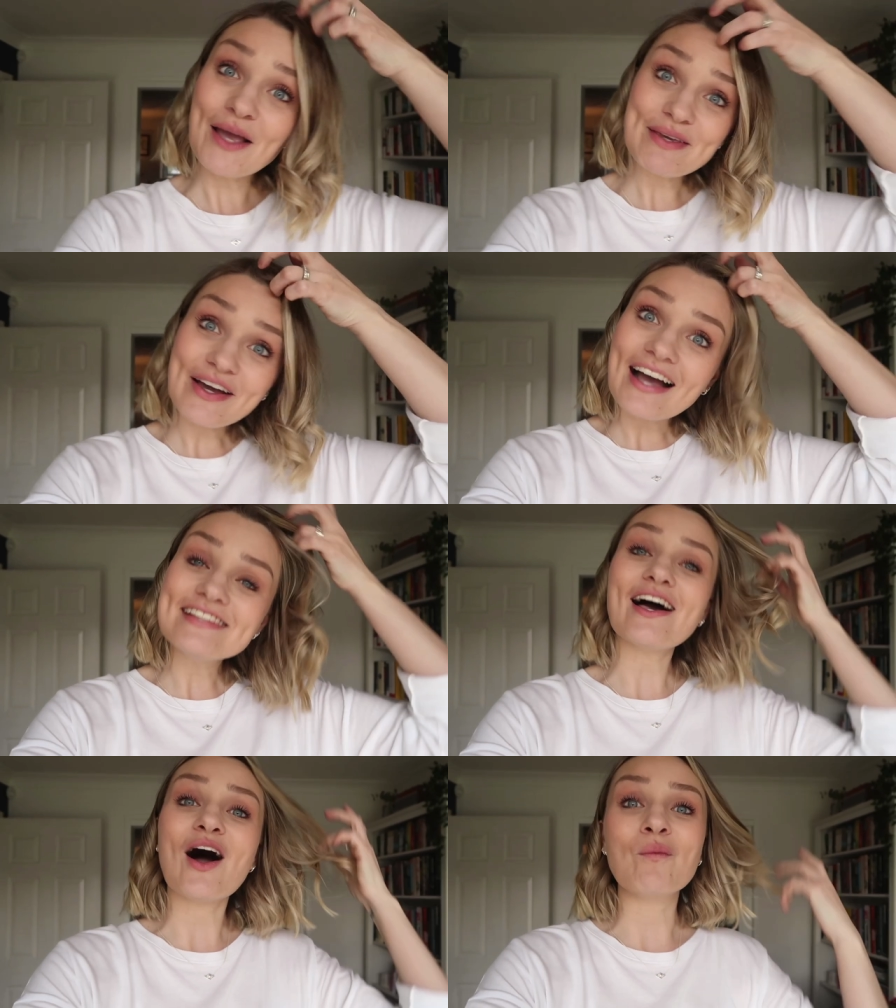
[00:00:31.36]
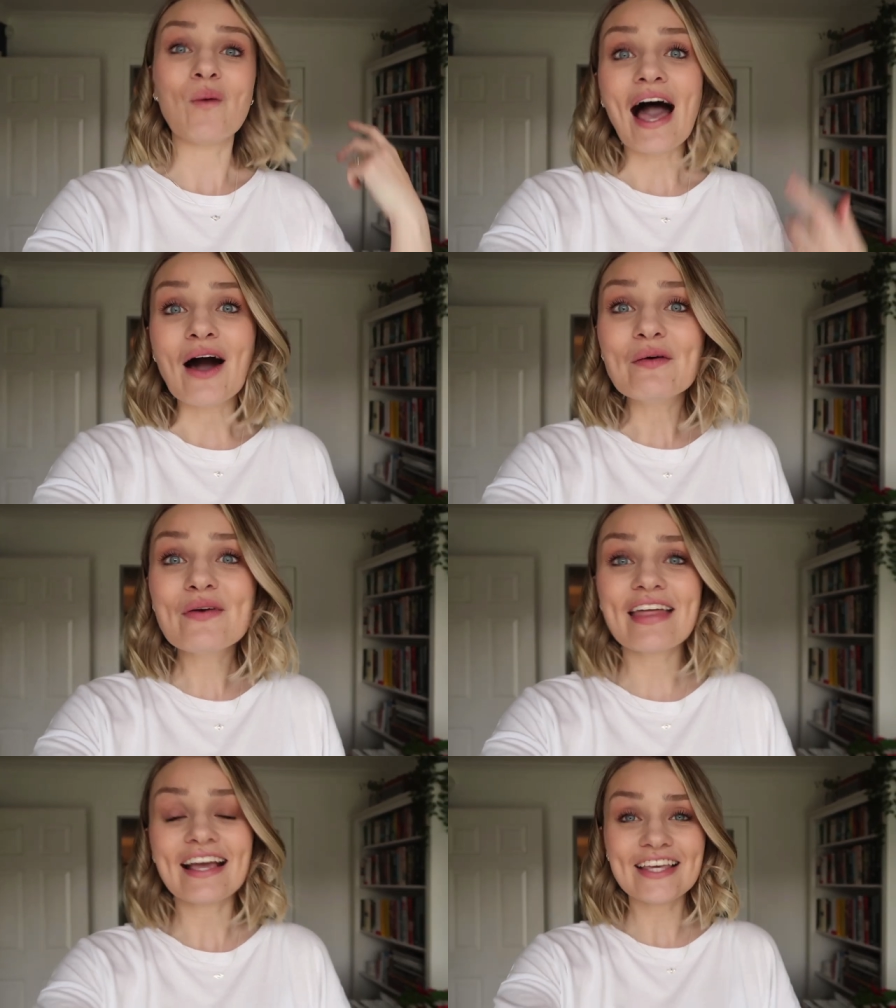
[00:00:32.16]
I hope you guys are well.
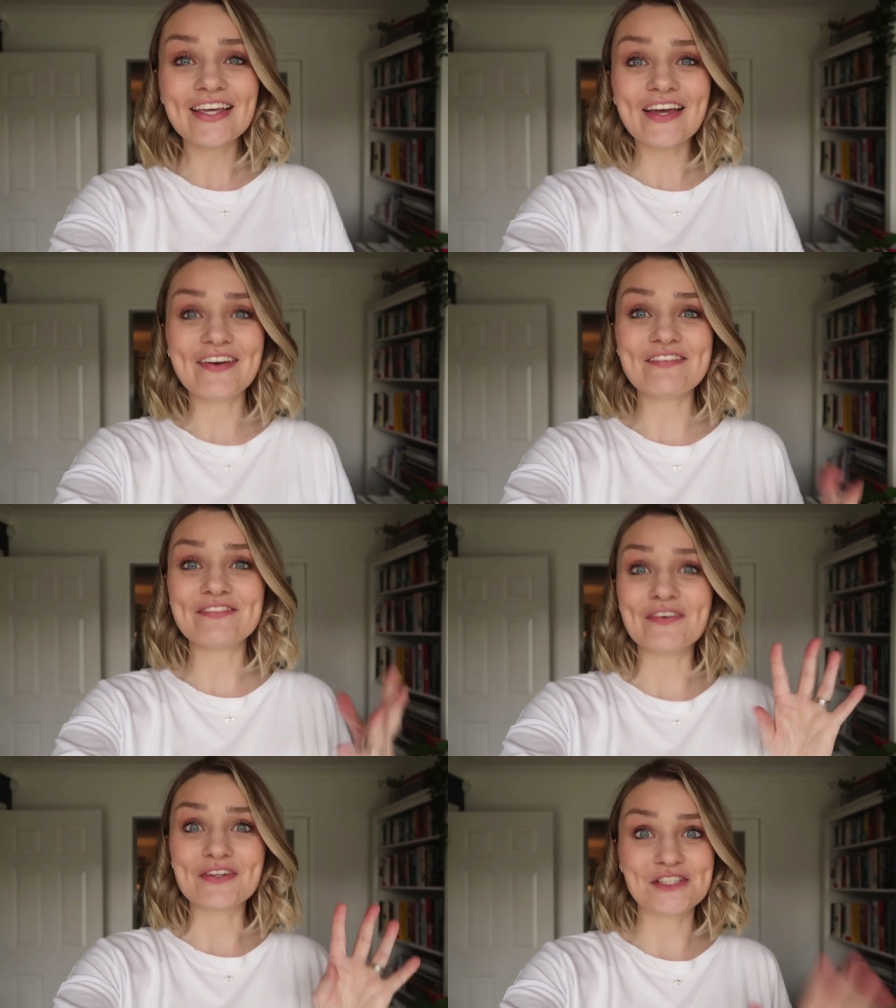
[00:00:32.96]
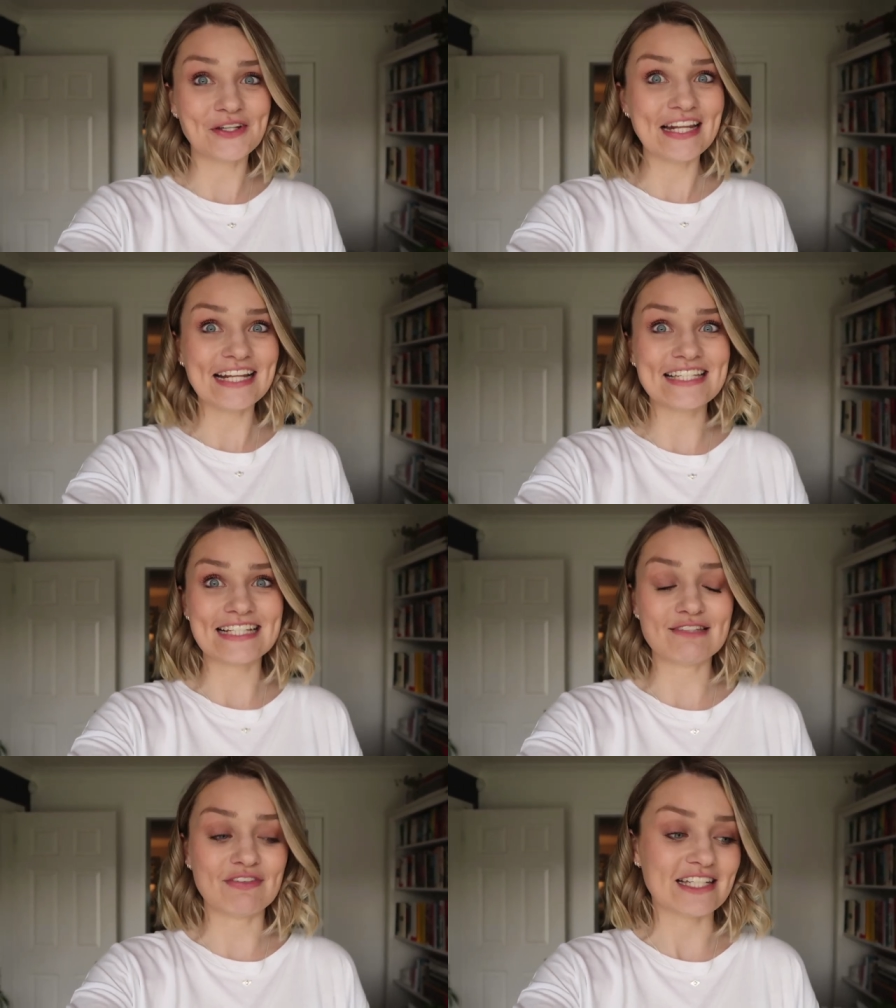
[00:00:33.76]
Thank you for tuning into
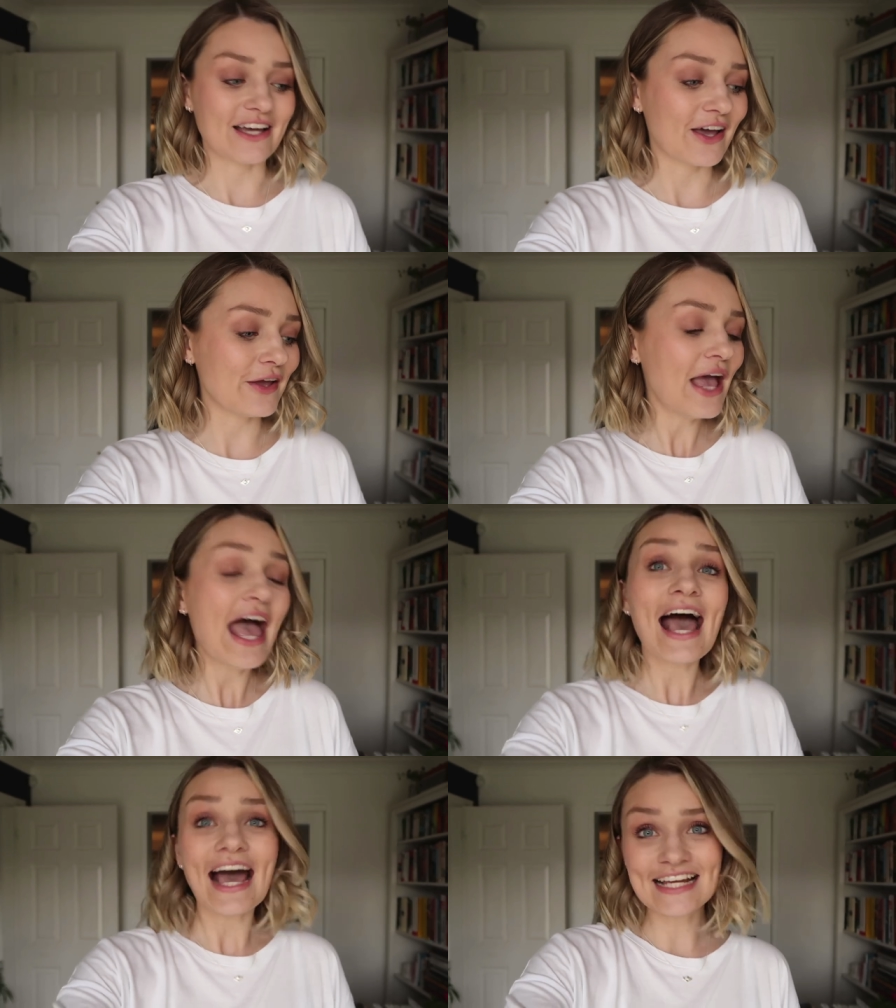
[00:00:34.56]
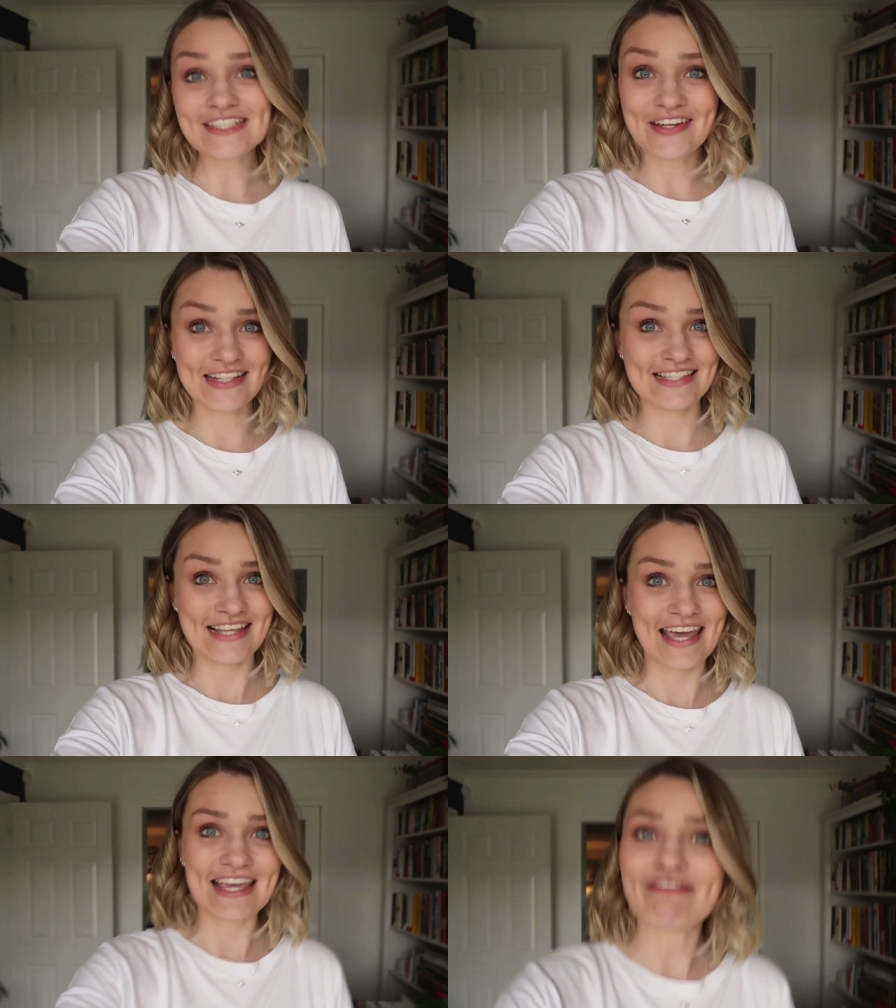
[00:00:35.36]
this video. As you can
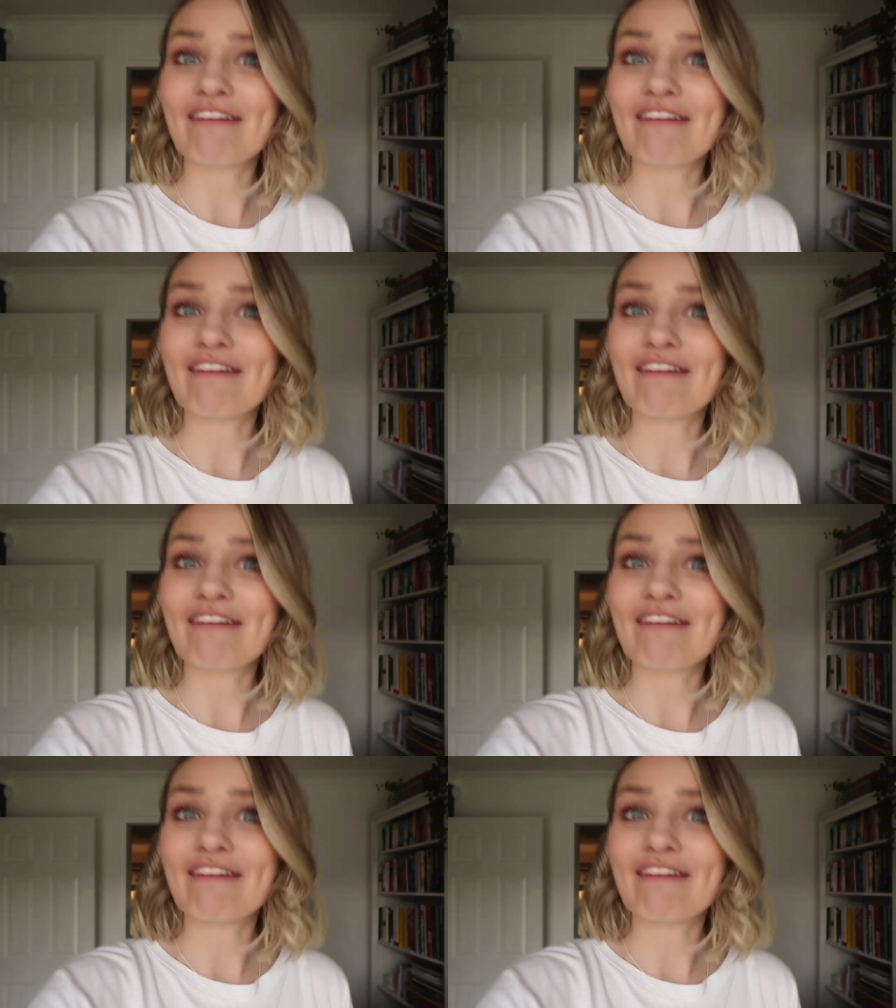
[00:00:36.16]
see,